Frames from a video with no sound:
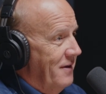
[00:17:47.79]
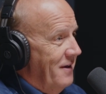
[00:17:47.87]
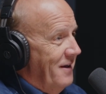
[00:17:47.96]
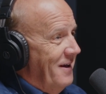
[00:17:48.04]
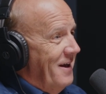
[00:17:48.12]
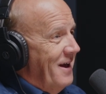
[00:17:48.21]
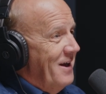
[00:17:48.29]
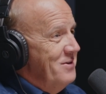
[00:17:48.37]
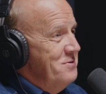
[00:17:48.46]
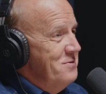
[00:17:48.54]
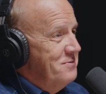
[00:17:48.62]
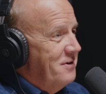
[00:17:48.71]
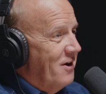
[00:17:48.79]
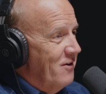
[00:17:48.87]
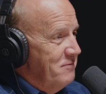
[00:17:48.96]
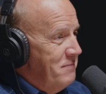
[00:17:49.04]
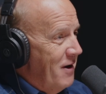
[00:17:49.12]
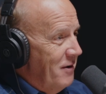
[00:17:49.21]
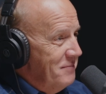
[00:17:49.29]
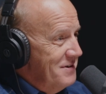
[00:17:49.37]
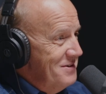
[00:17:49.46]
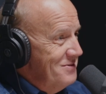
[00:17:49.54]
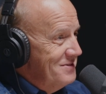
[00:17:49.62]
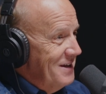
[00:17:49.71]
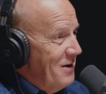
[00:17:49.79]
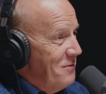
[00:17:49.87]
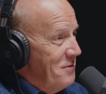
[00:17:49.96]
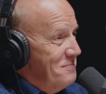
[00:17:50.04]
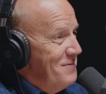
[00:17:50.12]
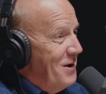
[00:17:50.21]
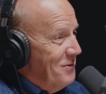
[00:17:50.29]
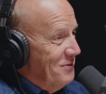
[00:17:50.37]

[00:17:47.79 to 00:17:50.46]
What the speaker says: And you curveballed me. You said, I want both.